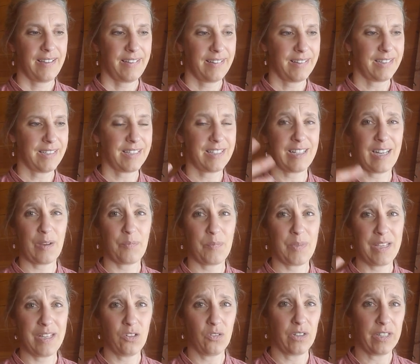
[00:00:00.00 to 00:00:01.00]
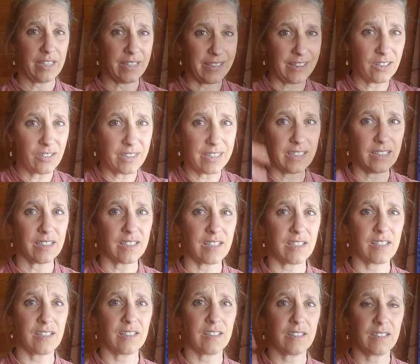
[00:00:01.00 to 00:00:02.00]
it's not me doing the healing,
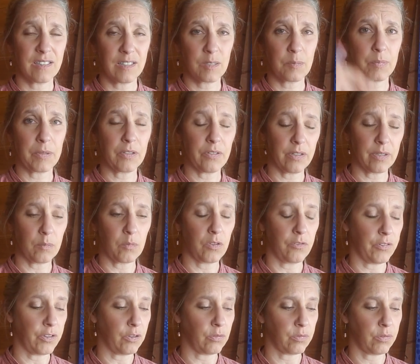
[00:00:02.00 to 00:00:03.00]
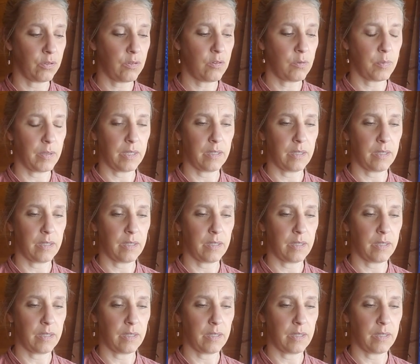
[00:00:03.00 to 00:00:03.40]
it's the, the spirit moving through,